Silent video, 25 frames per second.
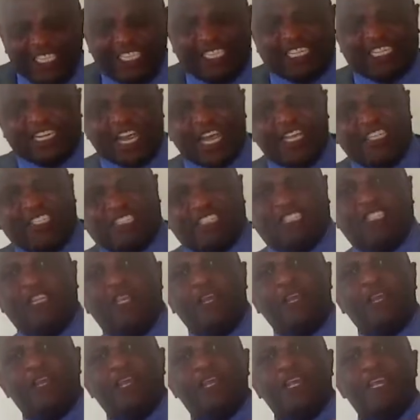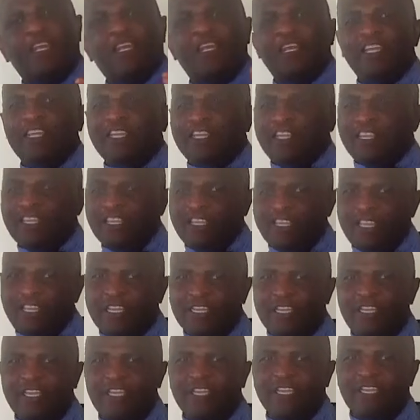in Christ,
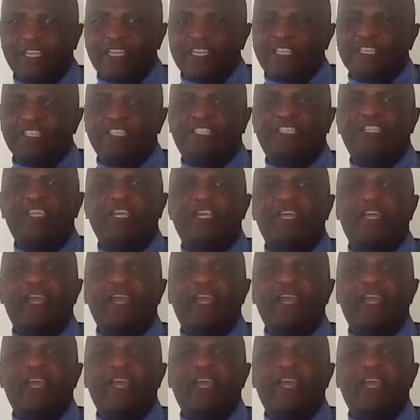he is